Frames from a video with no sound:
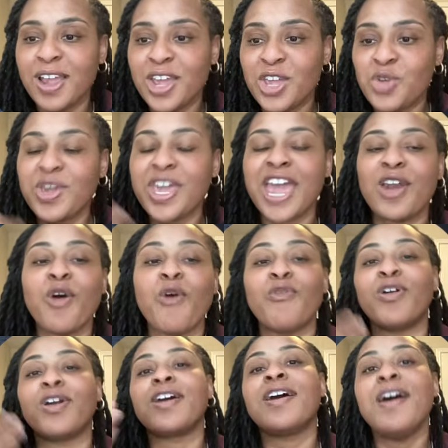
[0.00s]
you can't
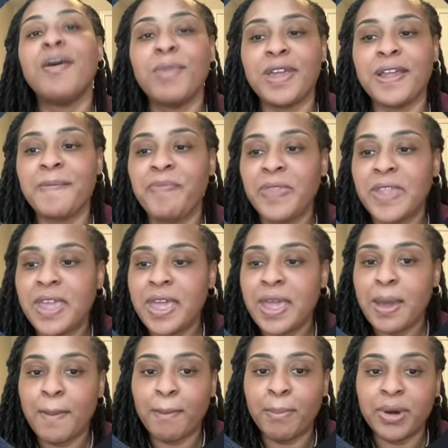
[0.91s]
overcome it,
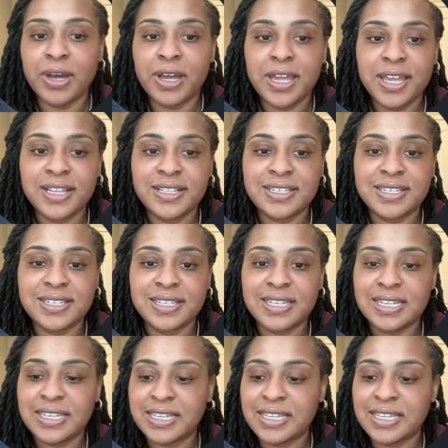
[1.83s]
but